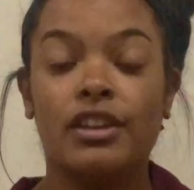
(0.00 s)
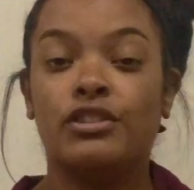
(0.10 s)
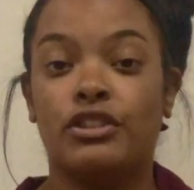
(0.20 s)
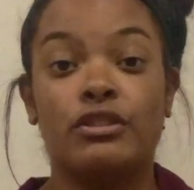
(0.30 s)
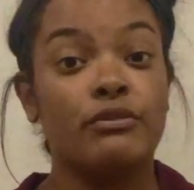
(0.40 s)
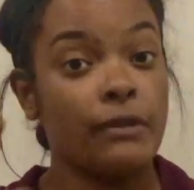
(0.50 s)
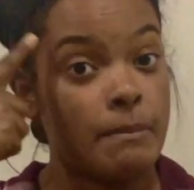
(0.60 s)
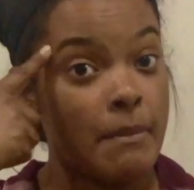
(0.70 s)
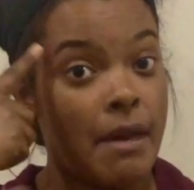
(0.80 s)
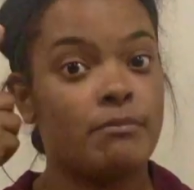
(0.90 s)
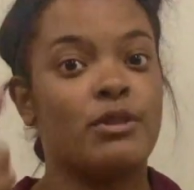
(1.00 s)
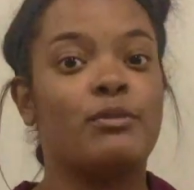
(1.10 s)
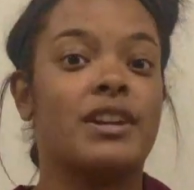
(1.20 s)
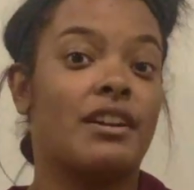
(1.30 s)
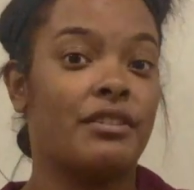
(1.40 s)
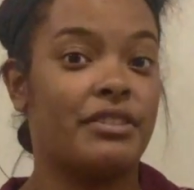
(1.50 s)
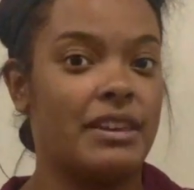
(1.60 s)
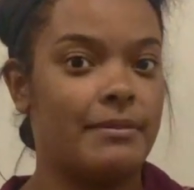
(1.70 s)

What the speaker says: Do you remember what our theme